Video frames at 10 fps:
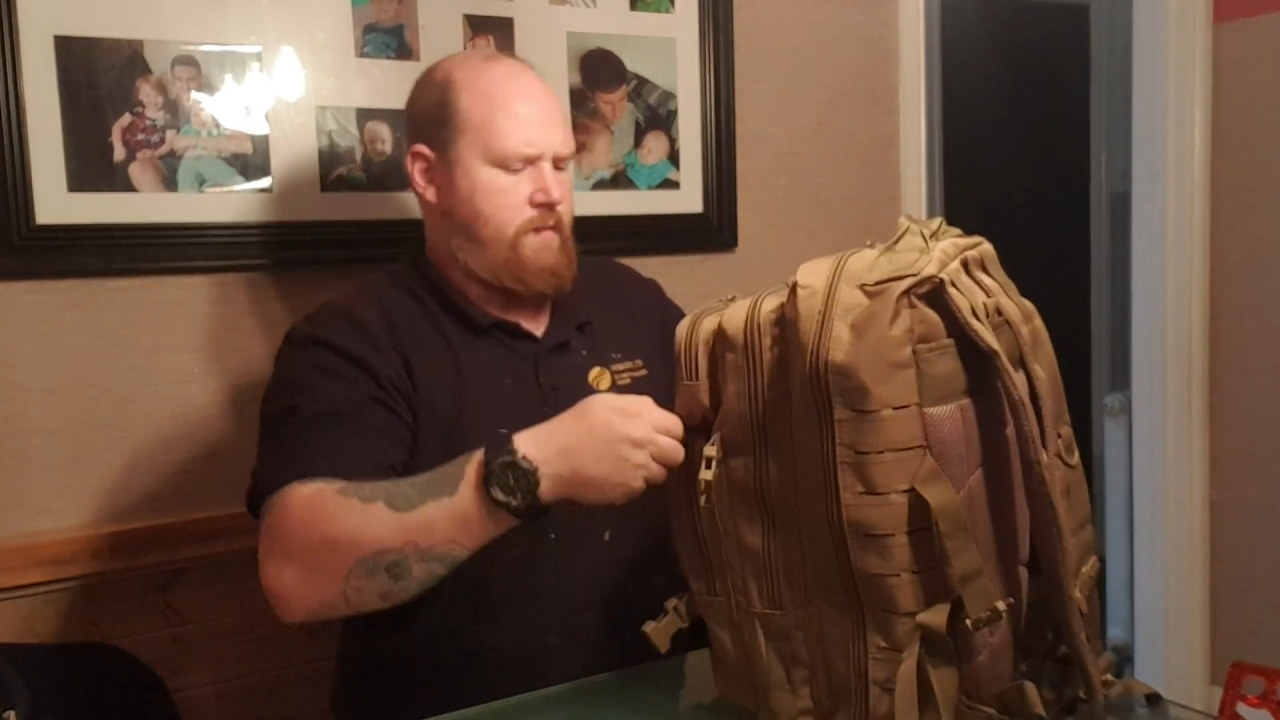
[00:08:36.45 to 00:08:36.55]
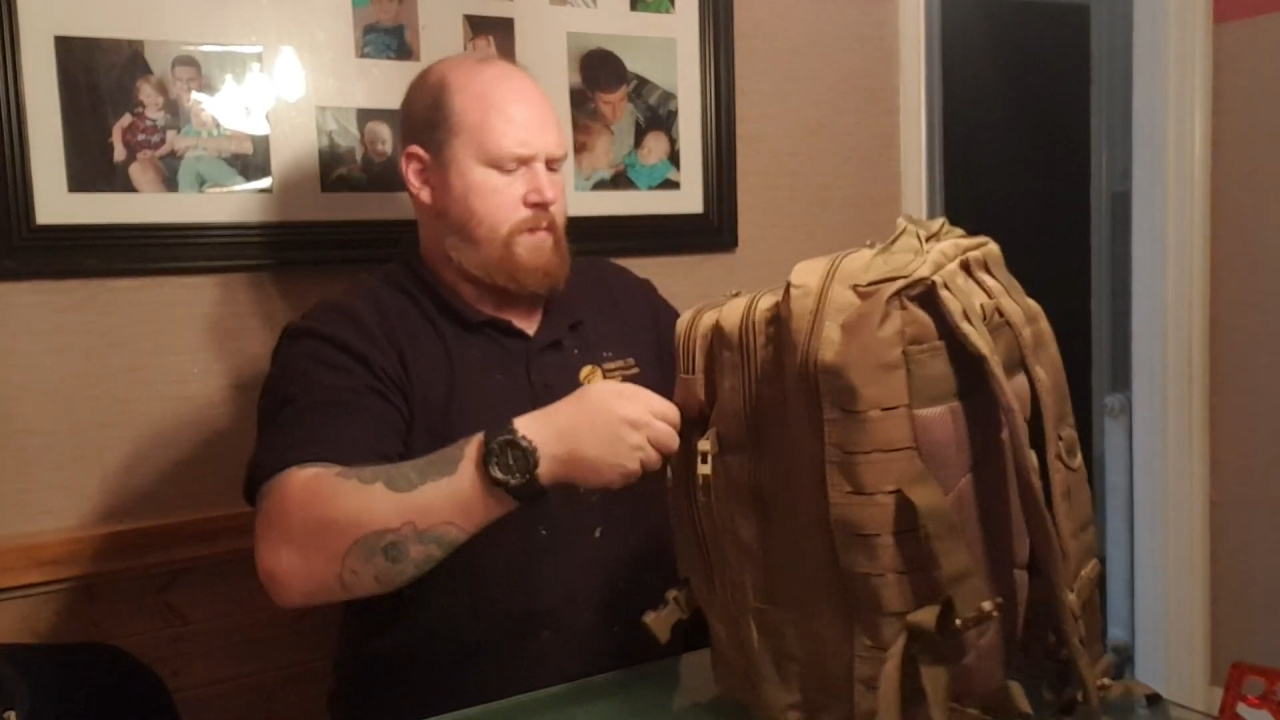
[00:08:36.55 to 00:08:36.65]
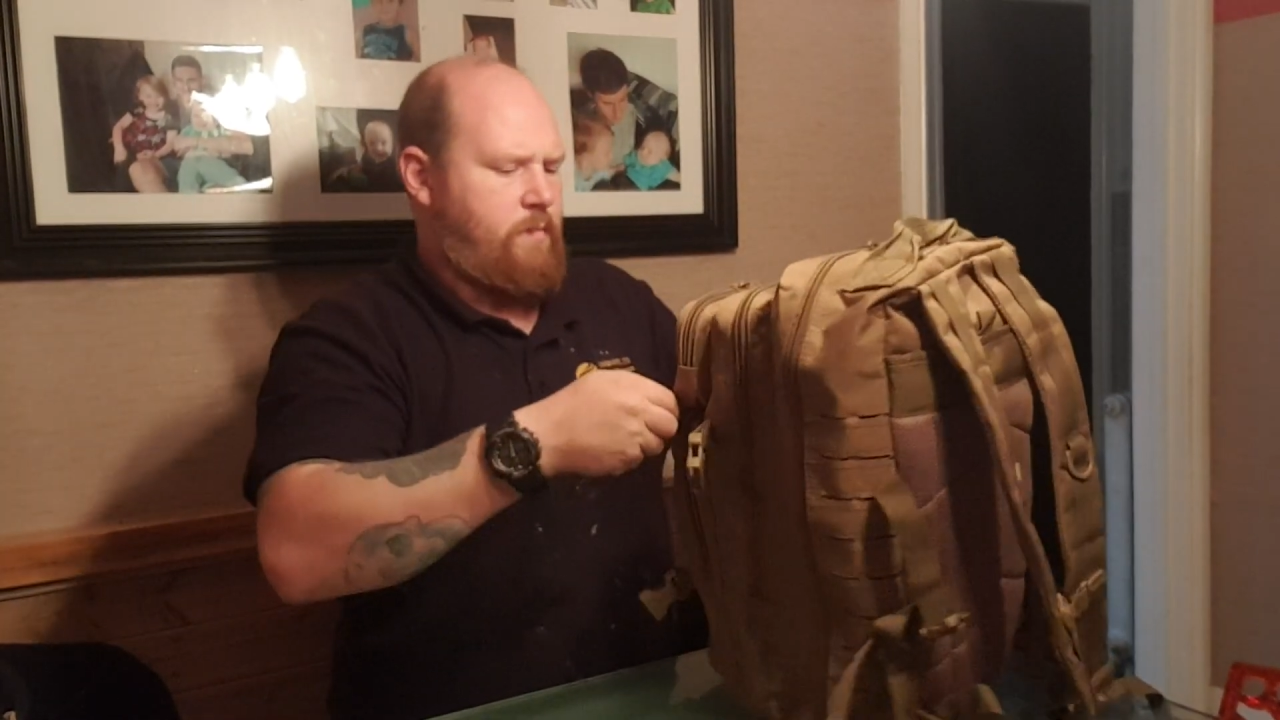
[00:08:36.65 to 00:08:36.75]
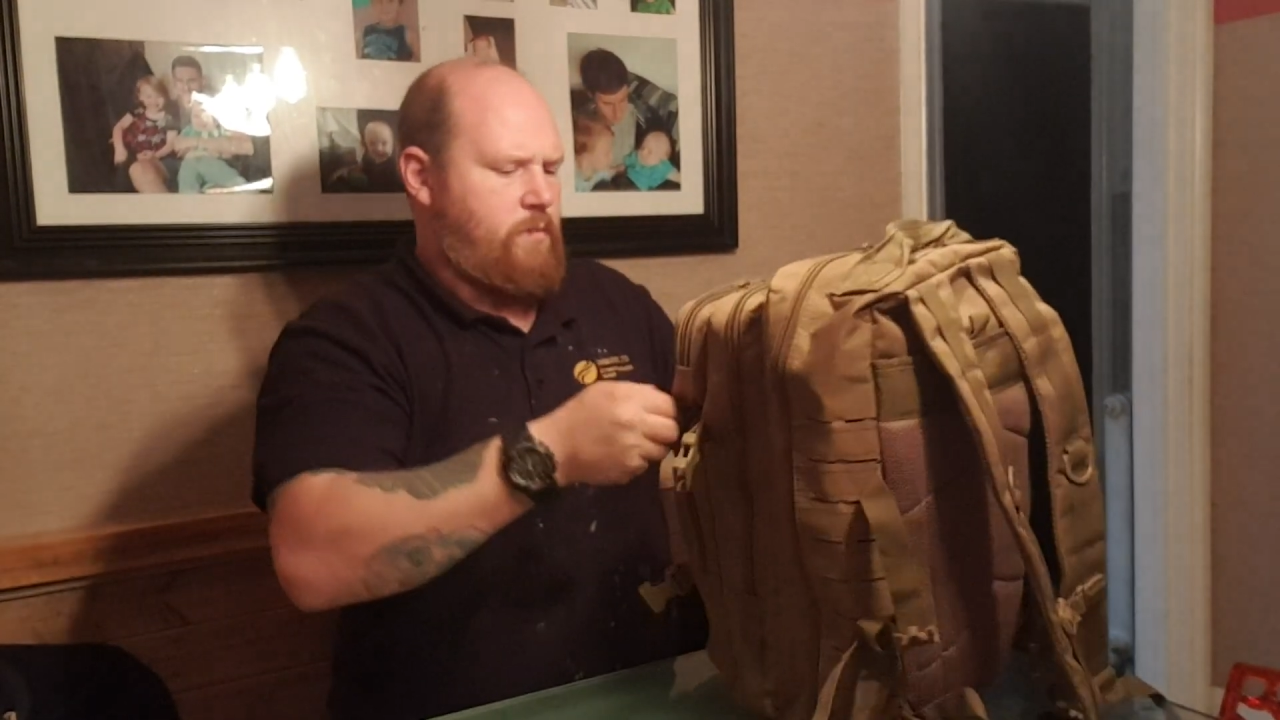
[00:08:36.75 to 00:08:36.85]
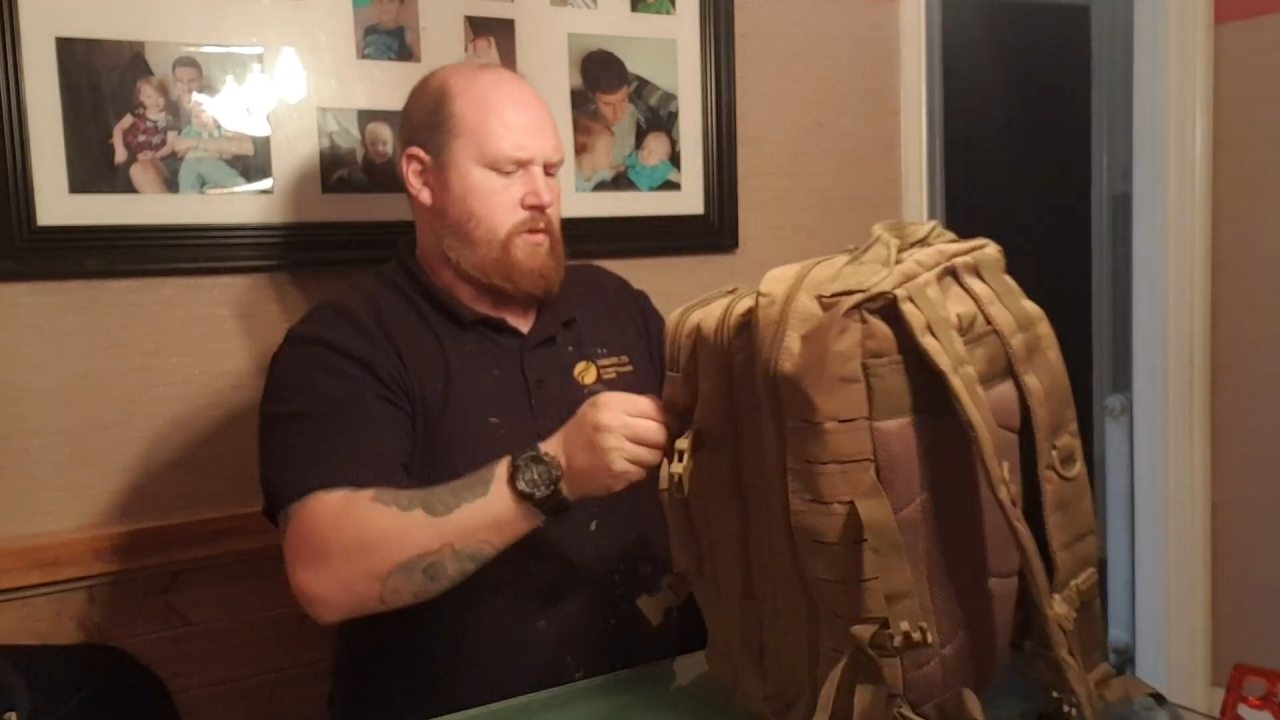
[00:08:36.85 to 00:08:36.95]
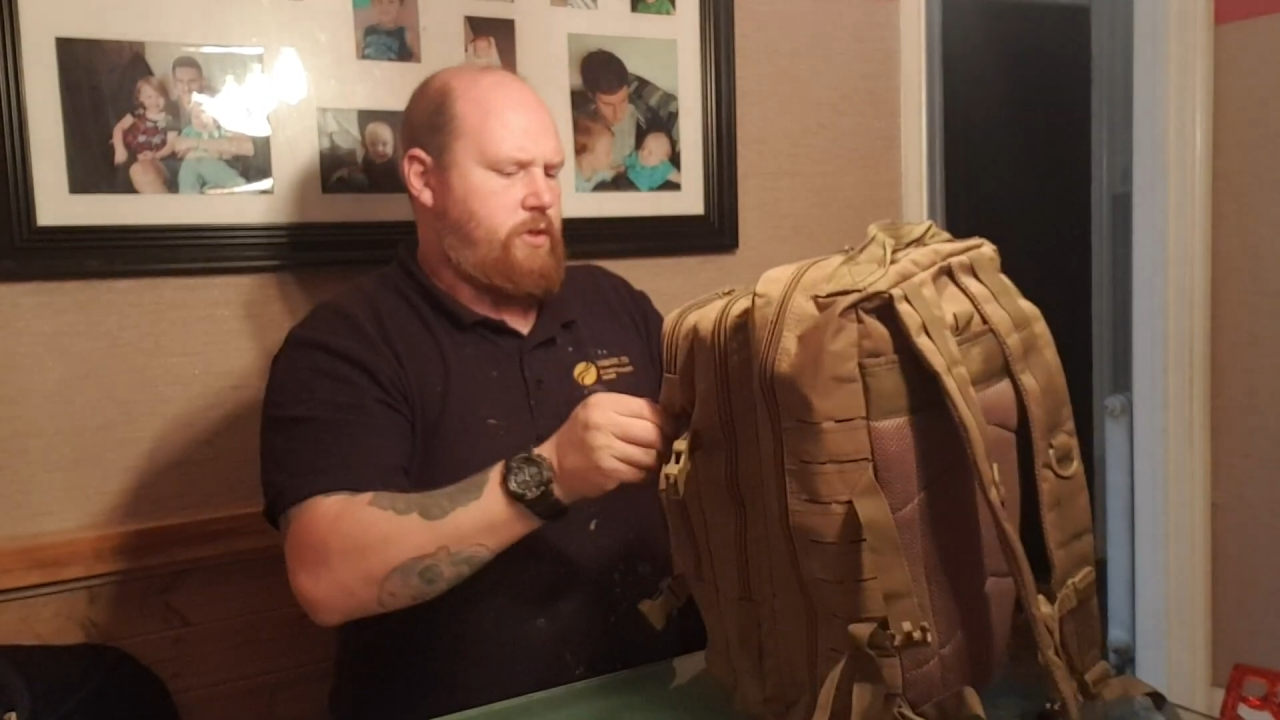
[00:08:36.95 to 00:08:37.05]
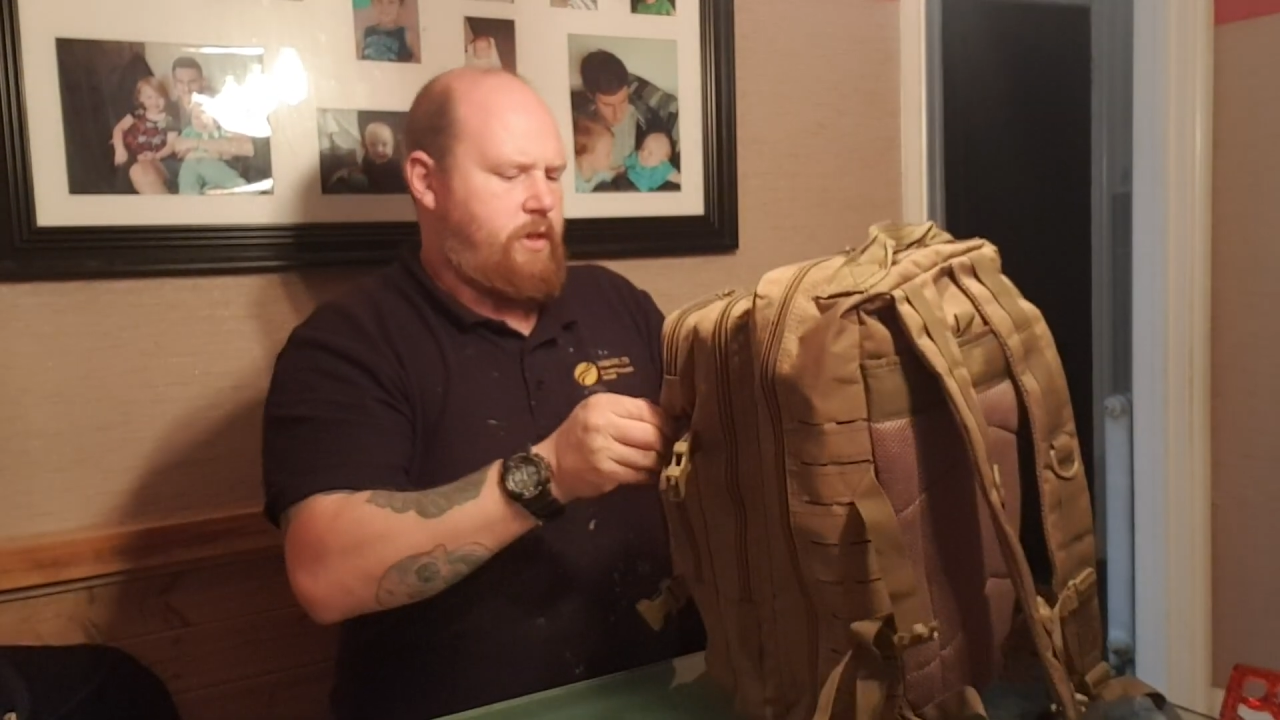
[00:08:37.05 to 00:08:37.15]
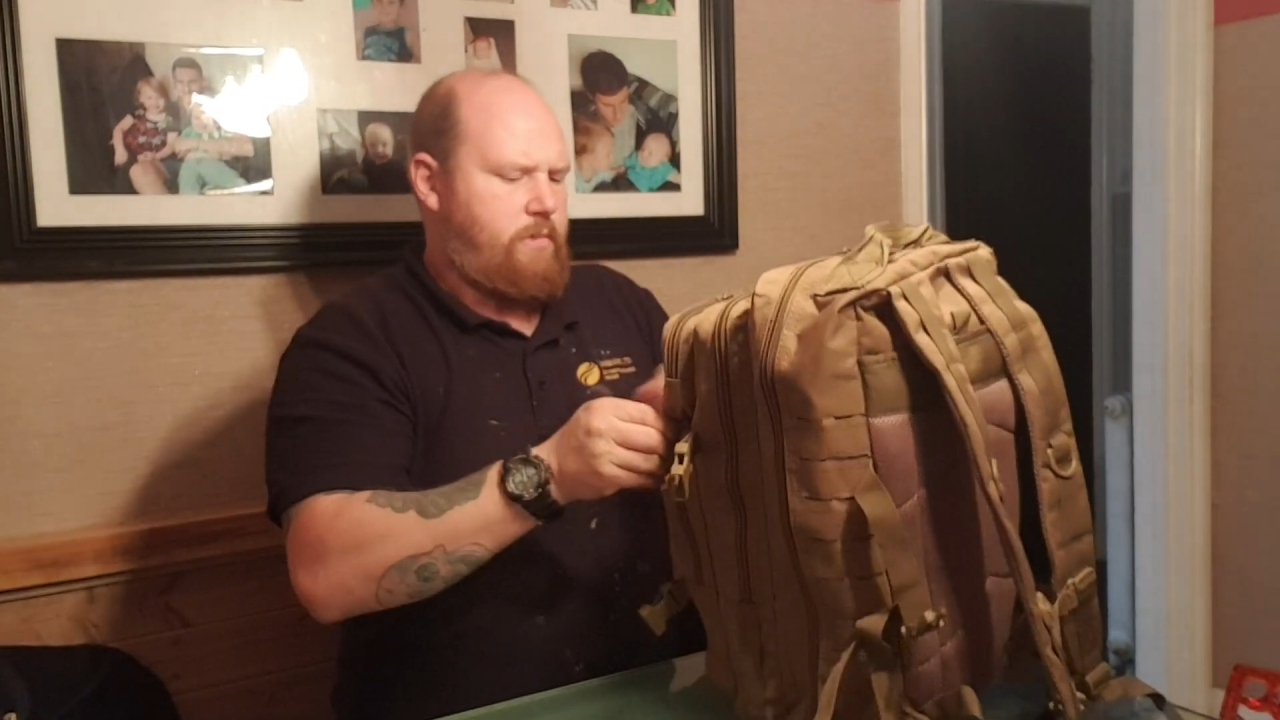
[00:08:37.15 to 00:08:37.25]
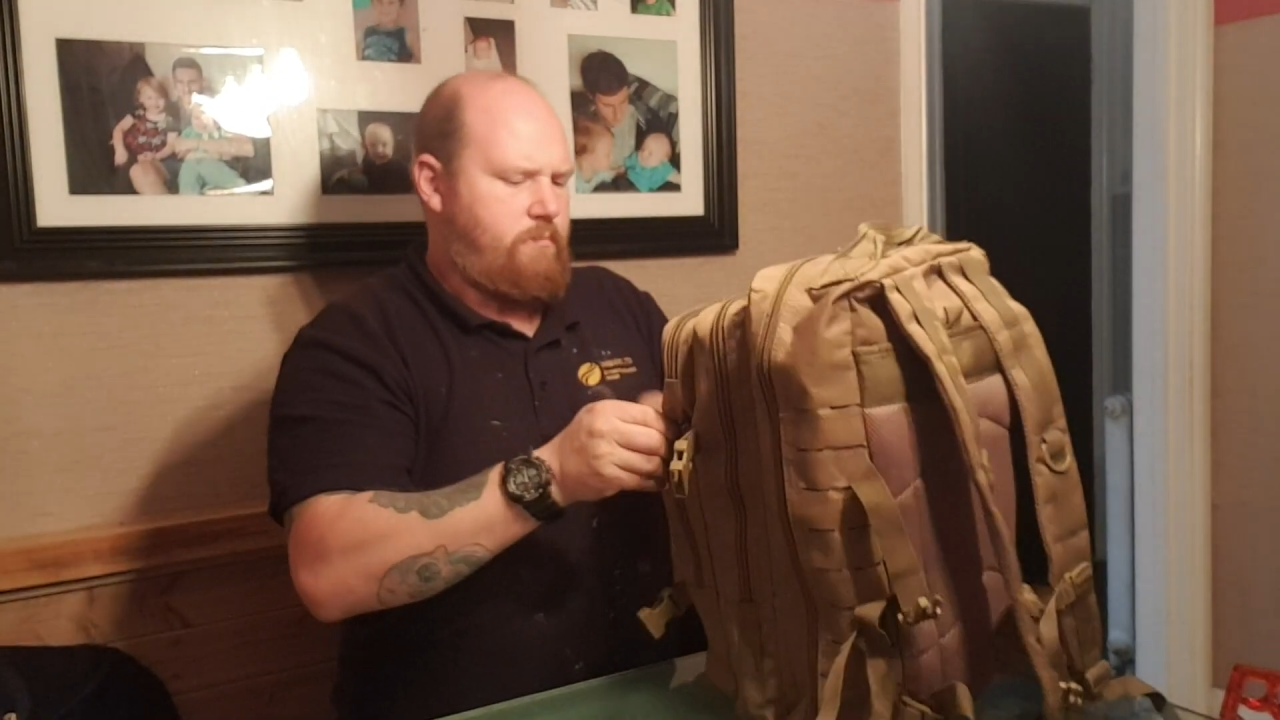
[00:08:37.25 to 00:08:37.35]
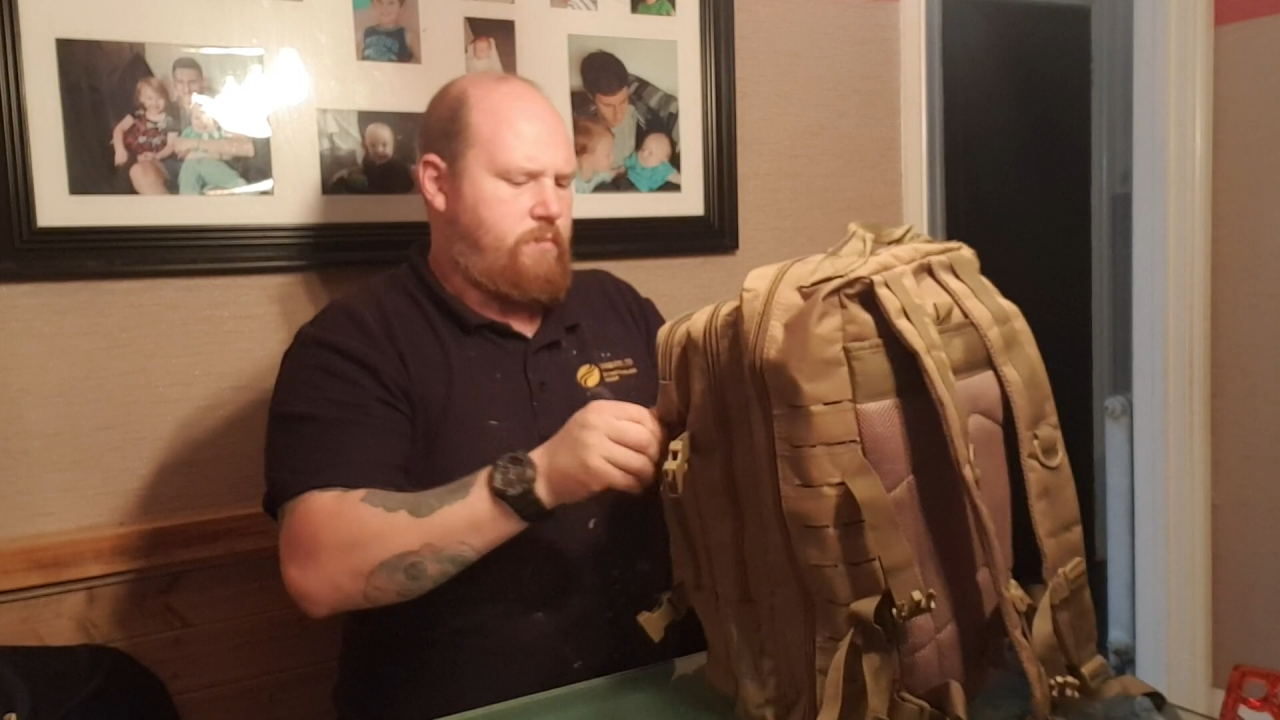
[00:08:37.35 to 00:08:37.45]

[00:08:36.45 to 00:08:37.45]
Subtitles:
I've been watching,